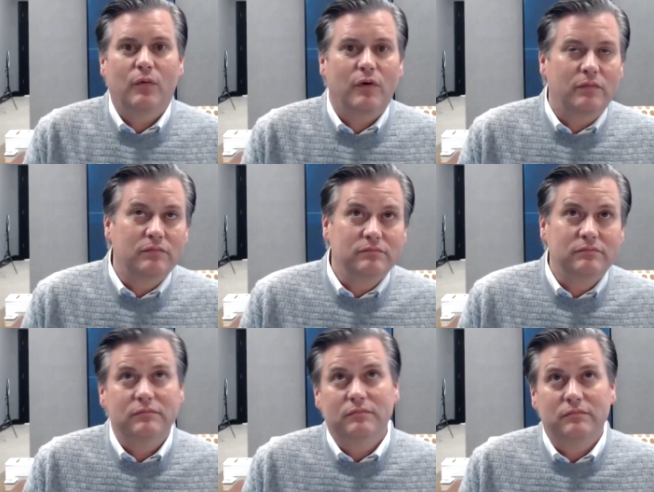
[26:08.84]
or
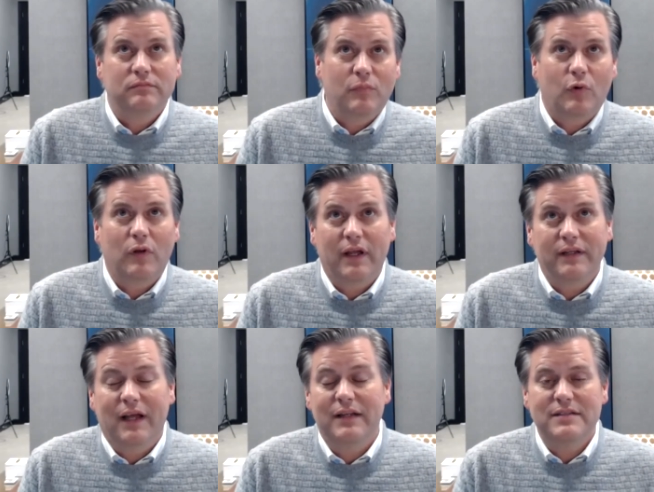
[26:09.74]
more
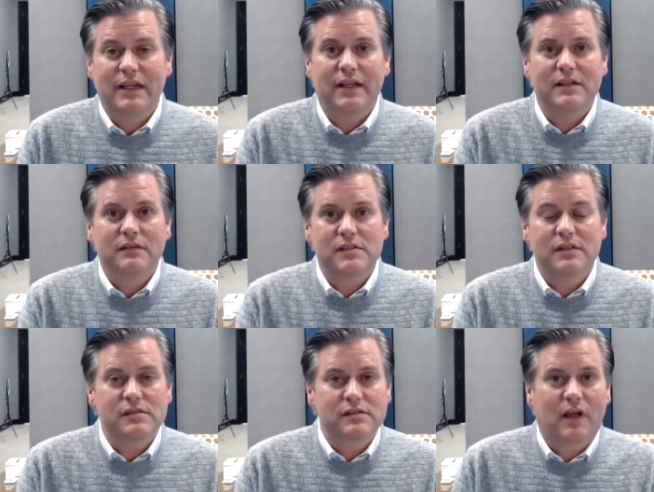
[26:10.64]
like 19
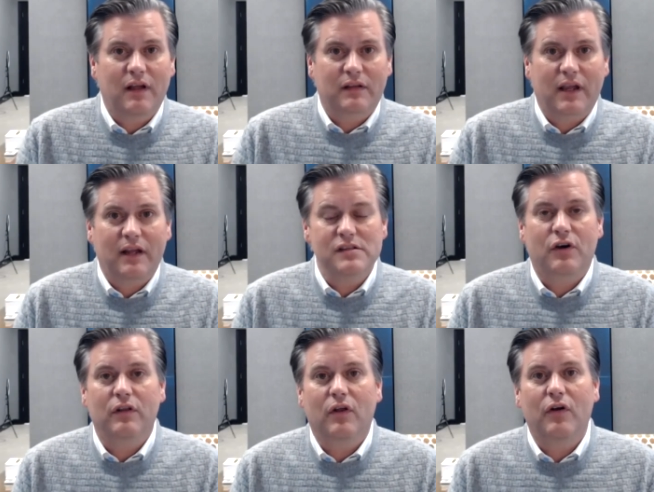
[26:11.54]
since I kind of
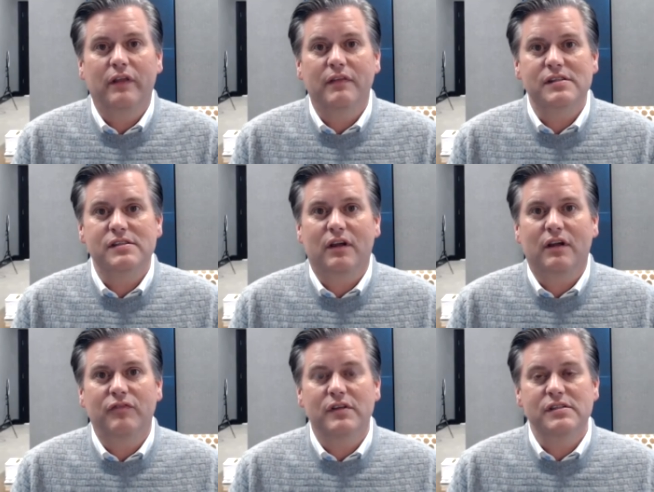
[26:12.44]
started learning this
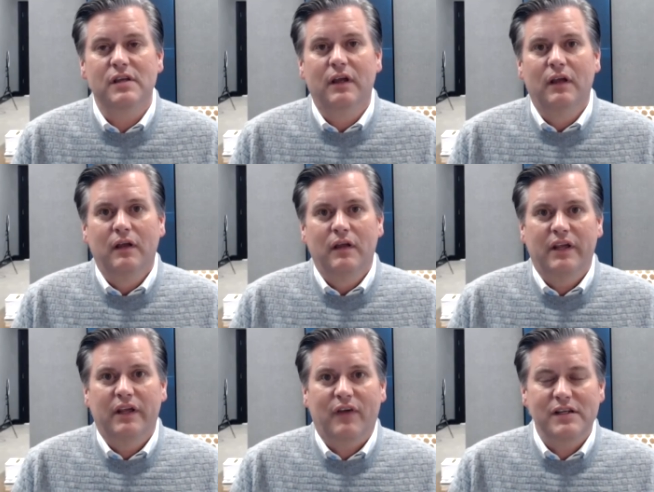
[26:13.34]
stuff. Is
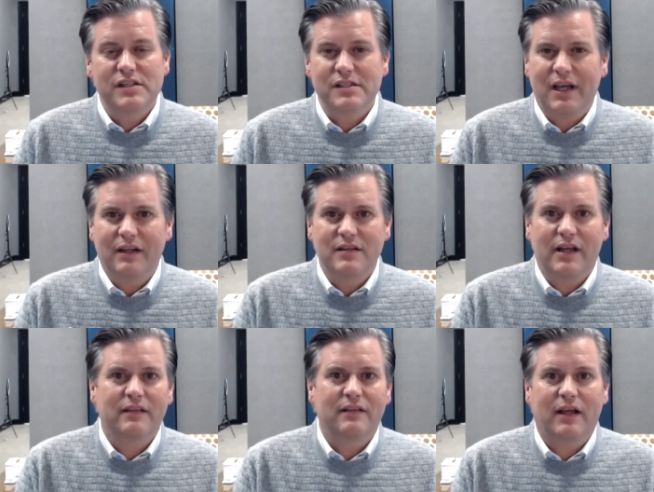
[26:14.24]
if I just kind of
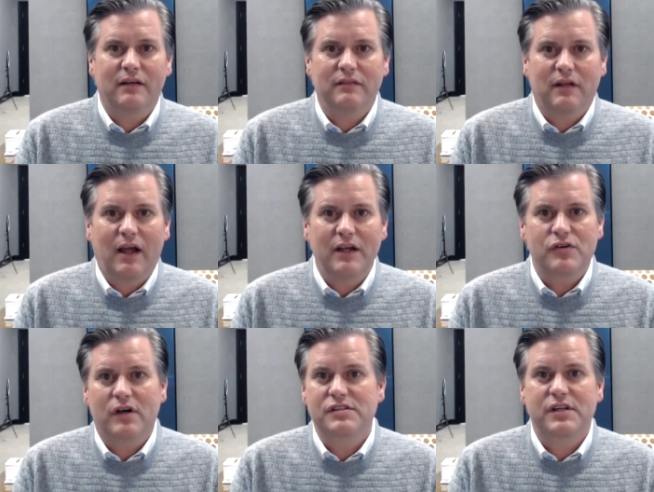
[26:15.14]
take that high
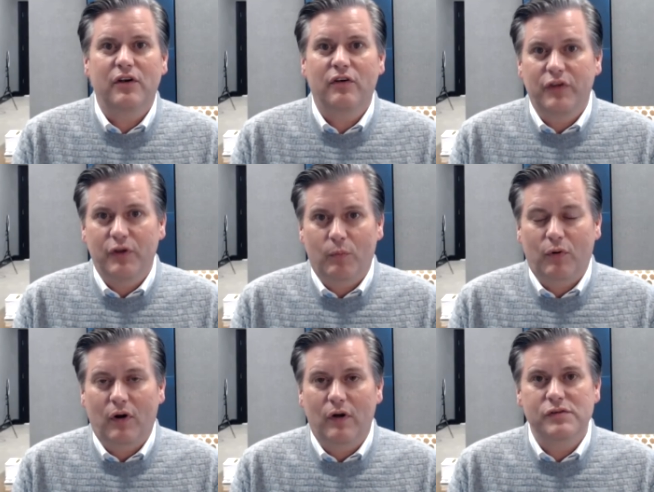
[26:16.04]
trust interview
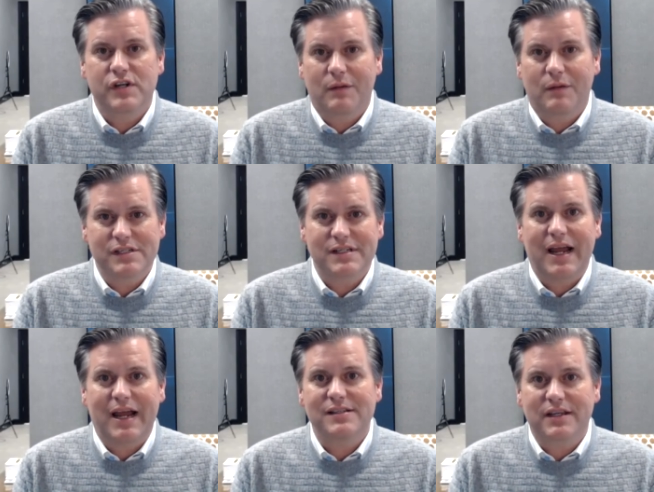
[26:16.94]
approach and I'm just
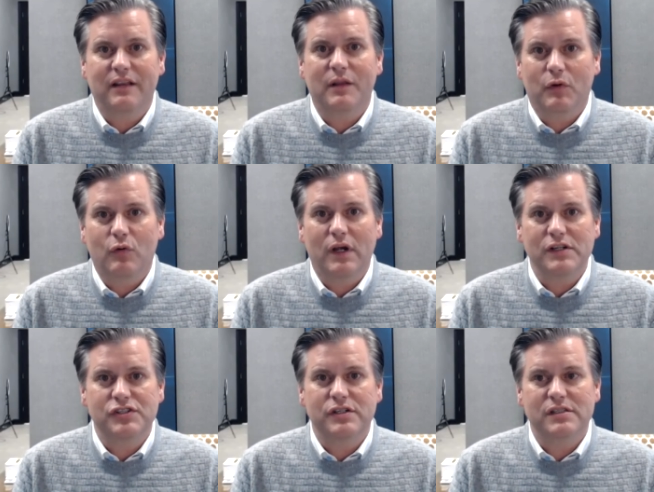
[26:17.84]
asking them
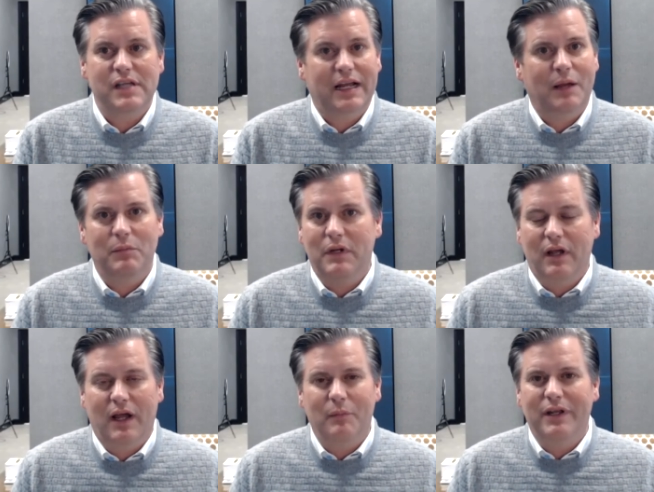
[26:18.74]
questions and
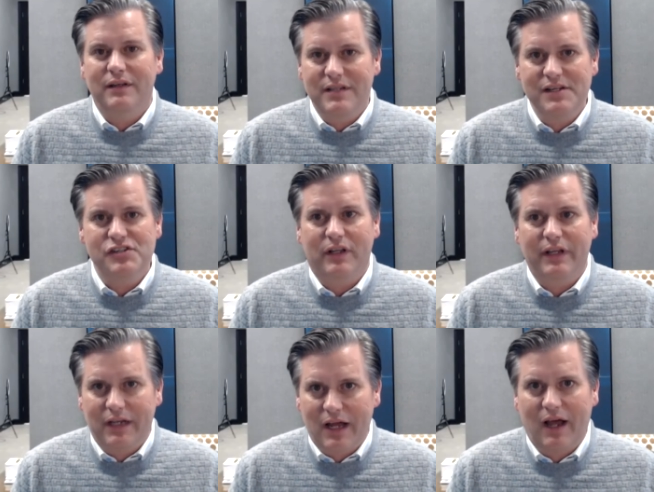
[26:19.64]
I'm I'm
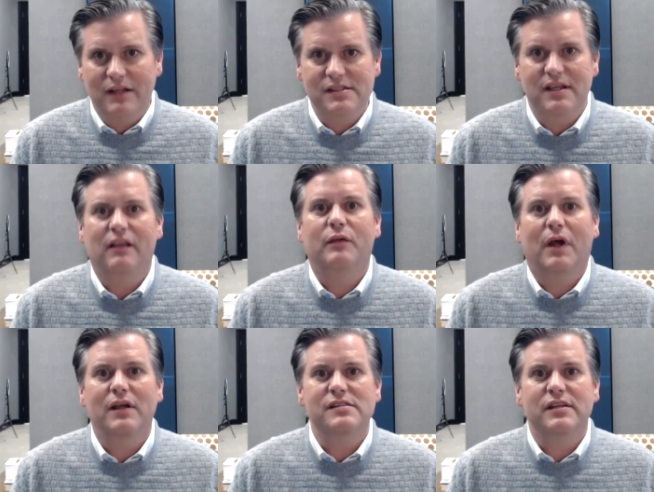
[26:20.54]
intentionally not selling
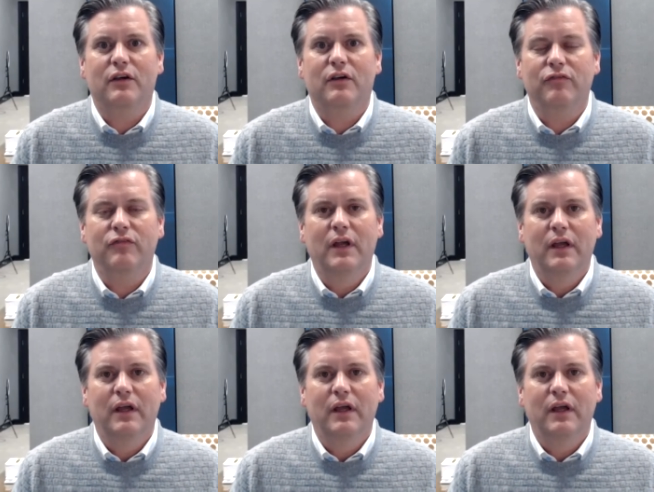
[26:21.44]
myself